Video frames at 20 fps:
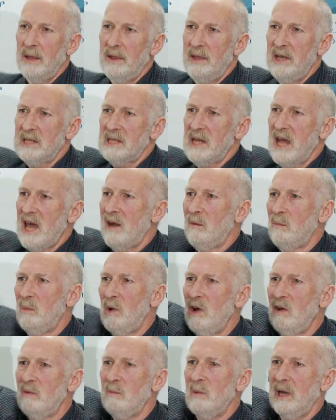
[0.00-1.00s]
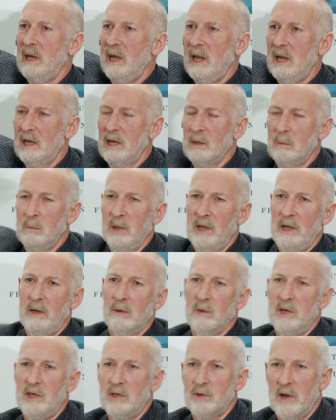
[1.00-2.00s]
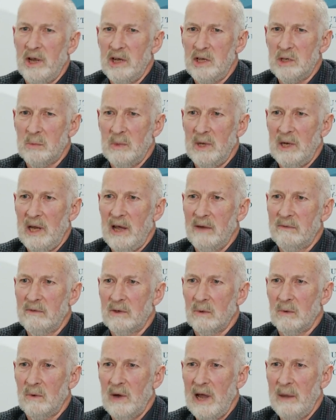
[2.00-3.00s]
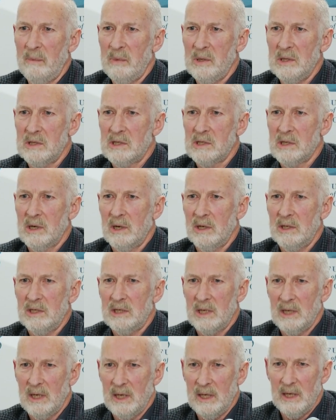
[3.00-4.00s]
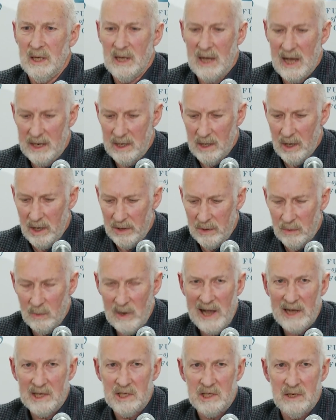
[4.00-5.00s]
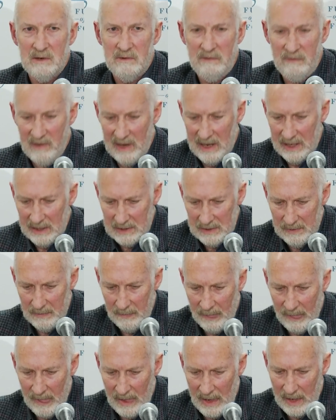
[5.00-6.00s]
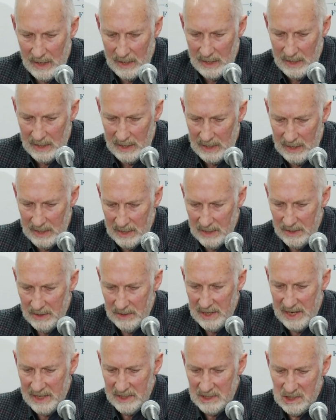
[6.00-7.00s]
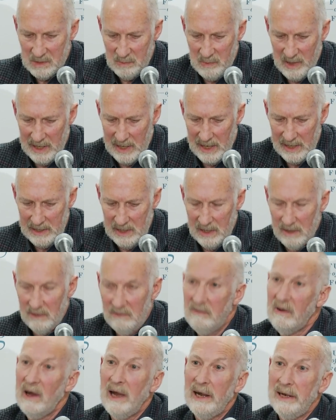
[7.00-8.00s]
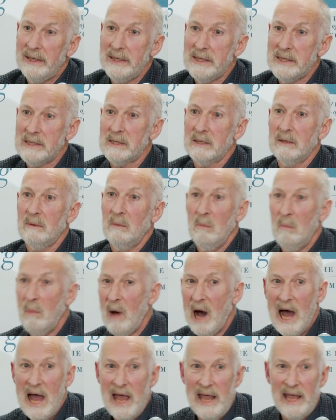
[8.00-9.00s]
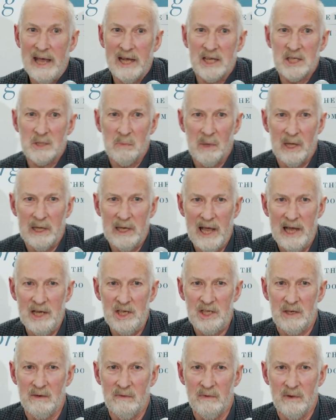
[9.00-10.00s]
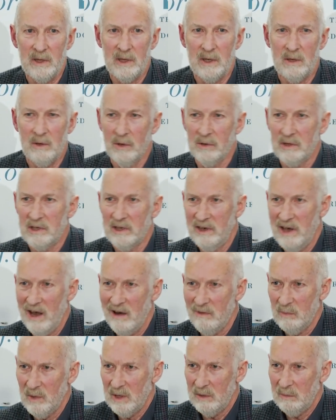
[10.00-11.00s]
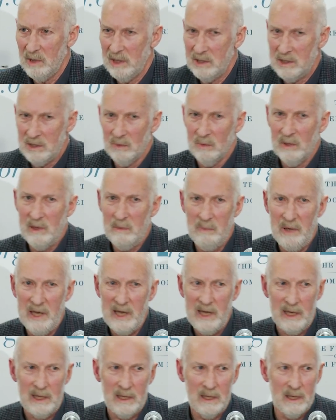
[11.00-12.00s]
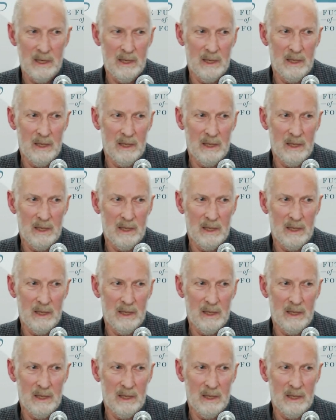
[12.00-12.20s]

this kind of movement, incomplete retrenchment after rapid surge, uh, I call the ratchet effect. And that's been identified as my explanation for the growth of government. But to repeat,